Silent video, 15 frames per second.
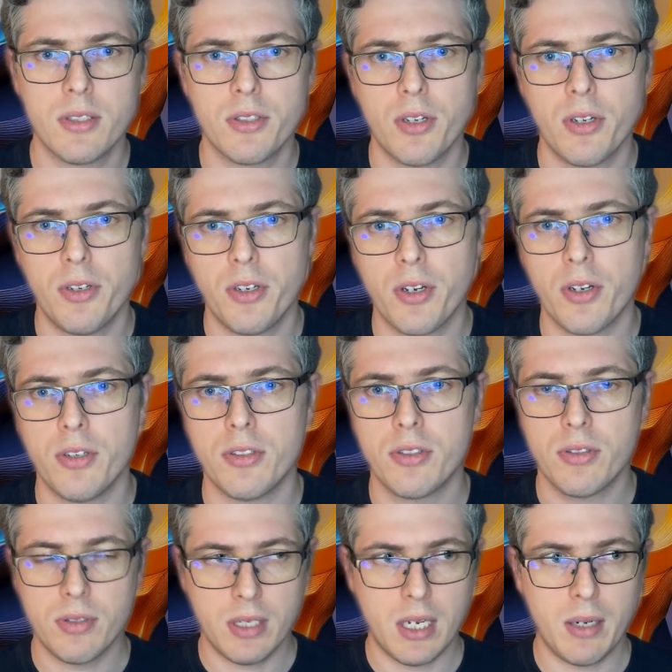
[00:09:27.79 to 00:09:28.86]
so you're going
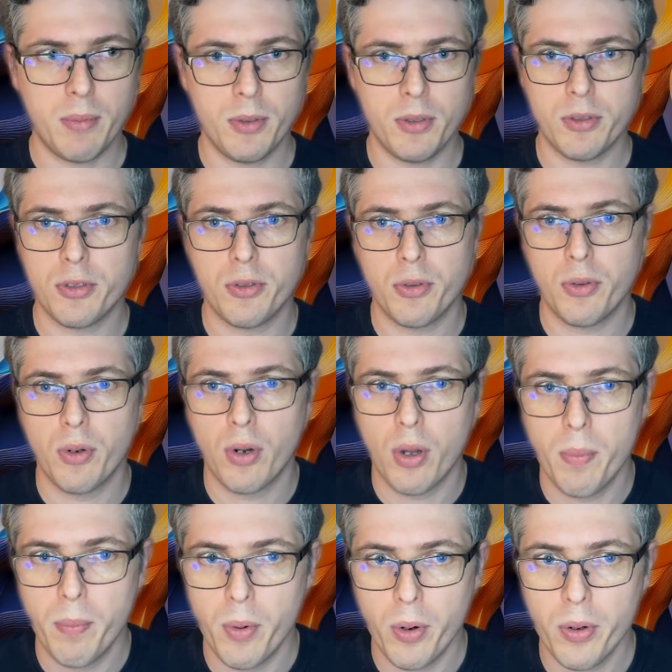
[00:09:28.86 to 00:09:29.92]
to enable you to do a
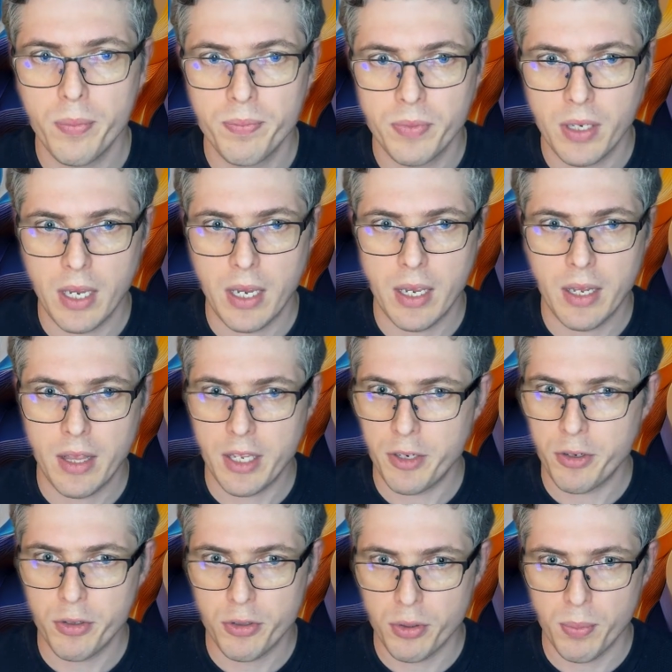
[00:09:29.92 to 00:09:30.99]
lot more than you
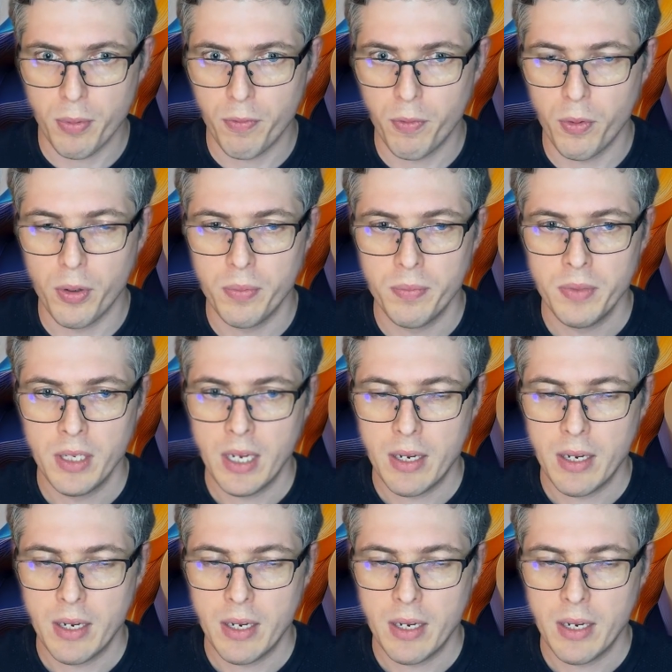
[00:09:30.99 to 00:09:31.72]
could do before,